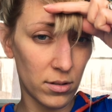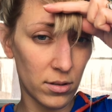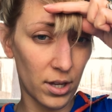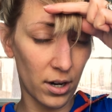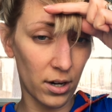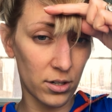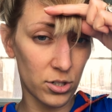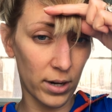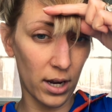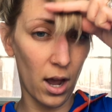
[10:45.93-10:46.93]
they're gonna
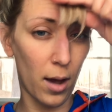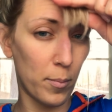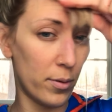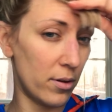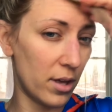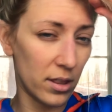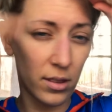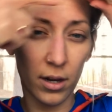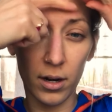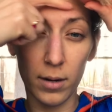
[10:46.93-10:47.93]
shrink up and
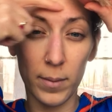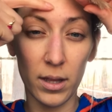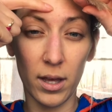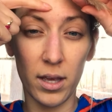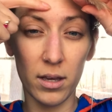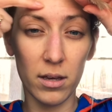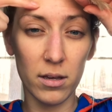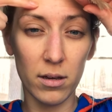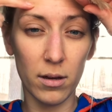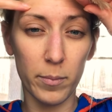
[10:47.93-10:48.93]
they're gonna be like
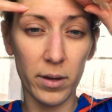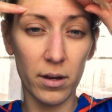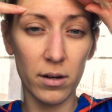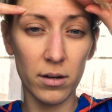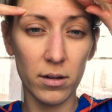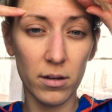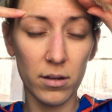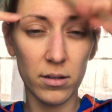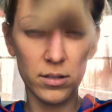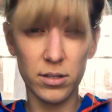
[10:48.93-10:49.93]
up here.
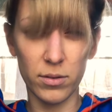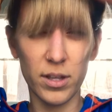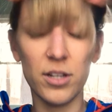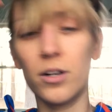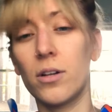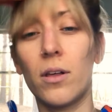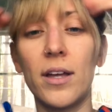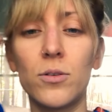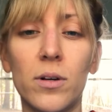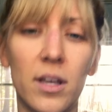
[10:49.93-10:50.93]
So then you're gonna look
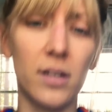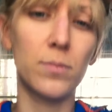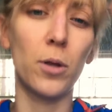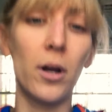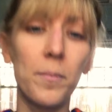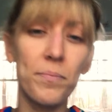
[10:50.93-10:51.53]
like Dora the Explorer.